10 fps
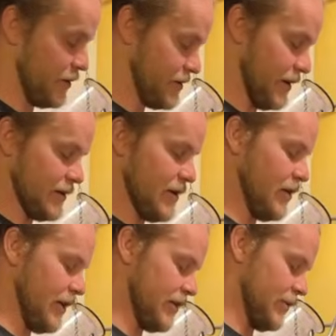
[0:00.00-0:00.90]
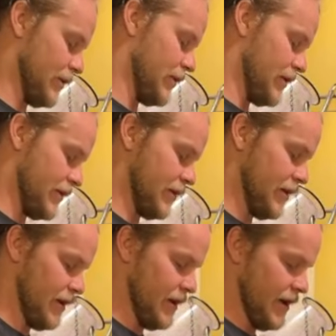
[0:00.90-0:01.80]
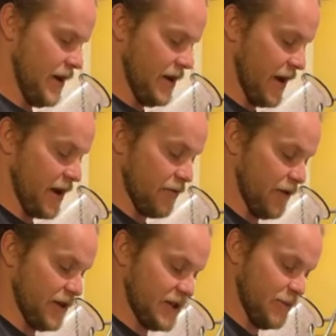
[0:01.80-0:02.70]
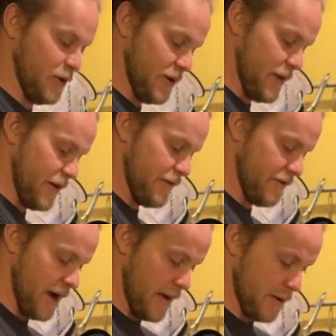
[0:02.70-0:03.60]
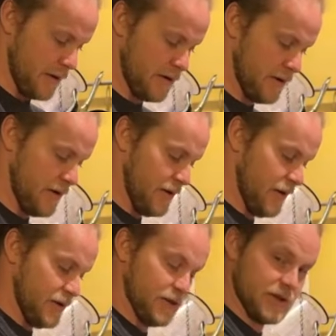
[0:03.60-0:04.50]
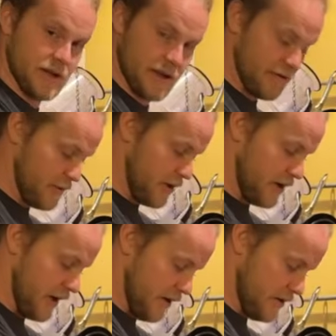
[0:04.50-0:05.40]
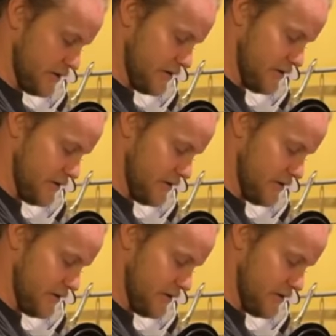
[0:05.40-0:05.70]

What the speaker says: it's like no, like we want to eat like a reasonable amount of fiber, just like everybody else.